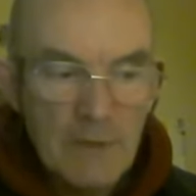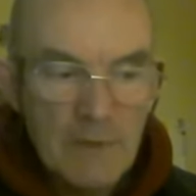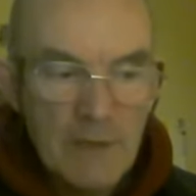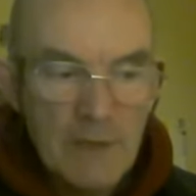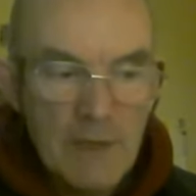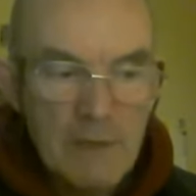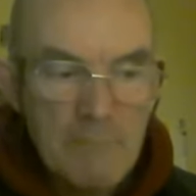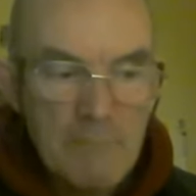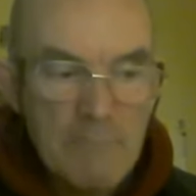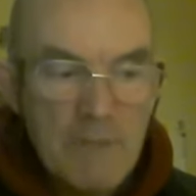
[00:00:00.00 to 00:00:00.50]

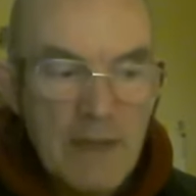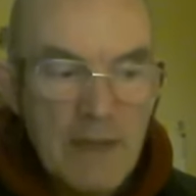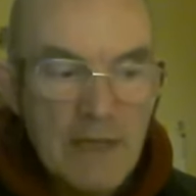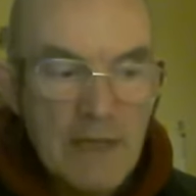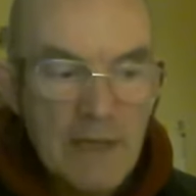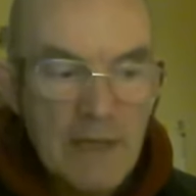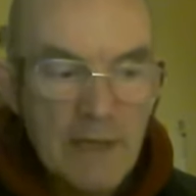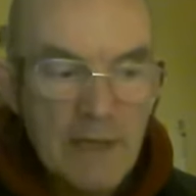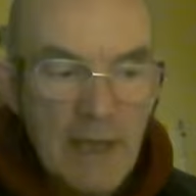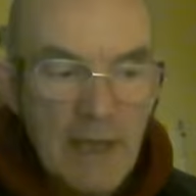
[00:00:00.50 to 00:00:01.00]
the
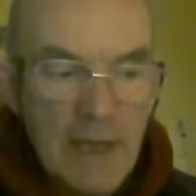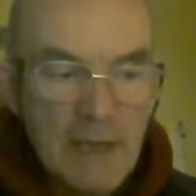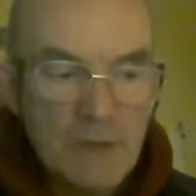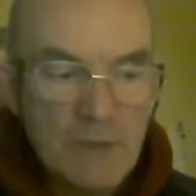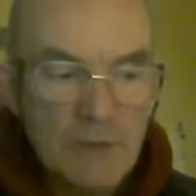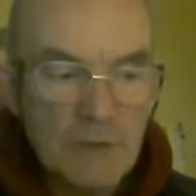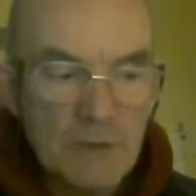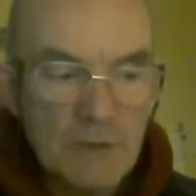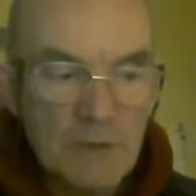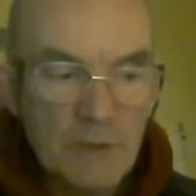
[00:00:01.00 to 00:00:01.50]
many
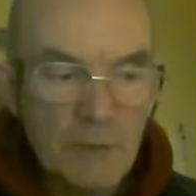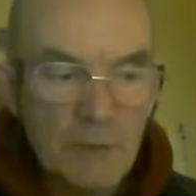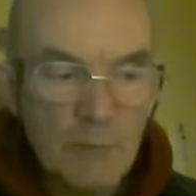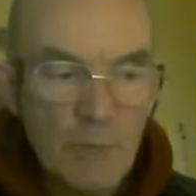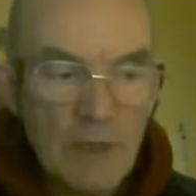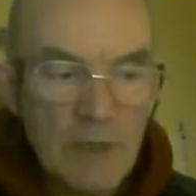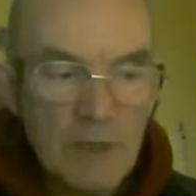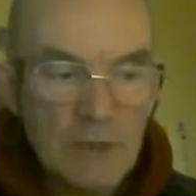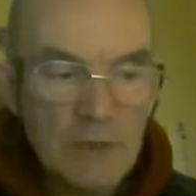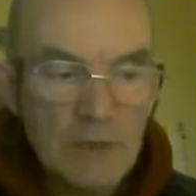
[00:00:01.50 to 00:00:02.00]
occasions on
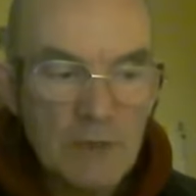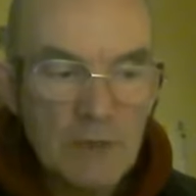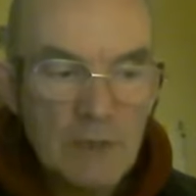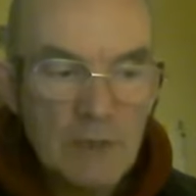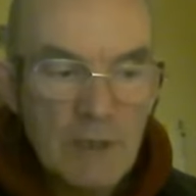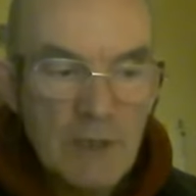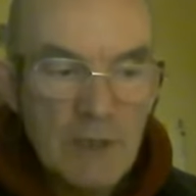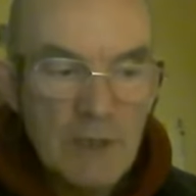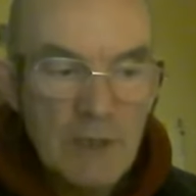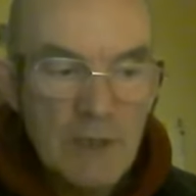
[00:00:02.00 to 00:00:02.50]
which
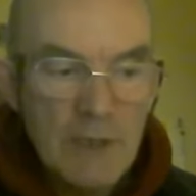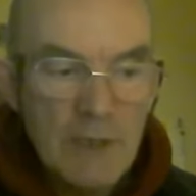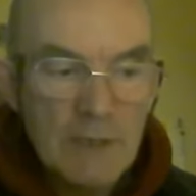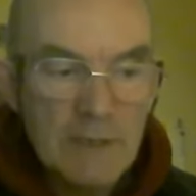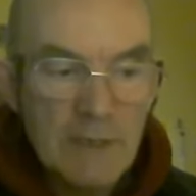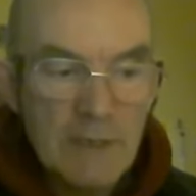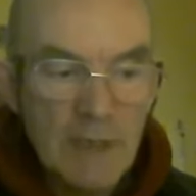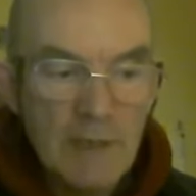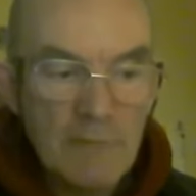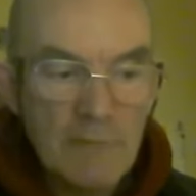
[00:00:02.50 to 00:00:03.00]

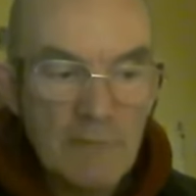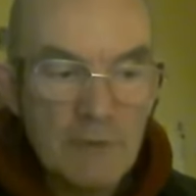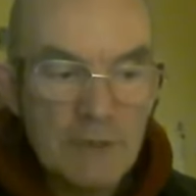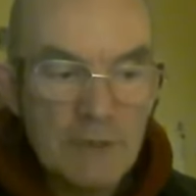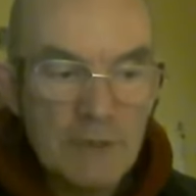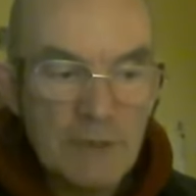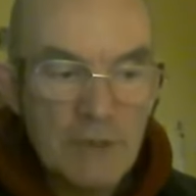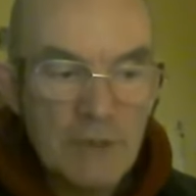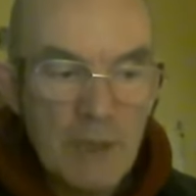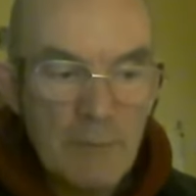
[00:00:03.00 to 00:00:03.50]
his life
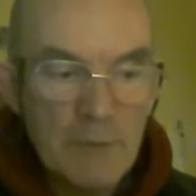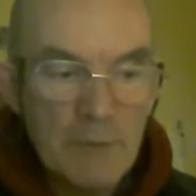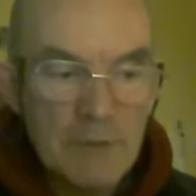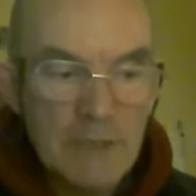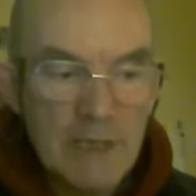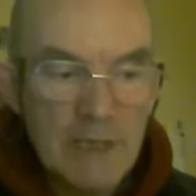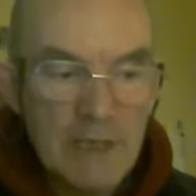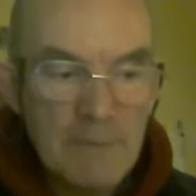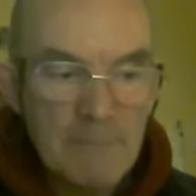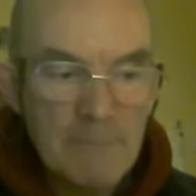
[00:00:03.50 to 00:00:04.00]
was in
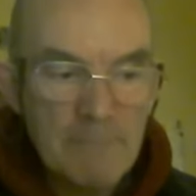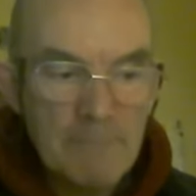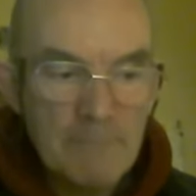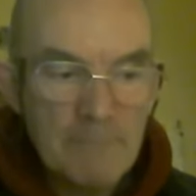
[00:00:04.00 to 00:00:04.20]
jeopardy,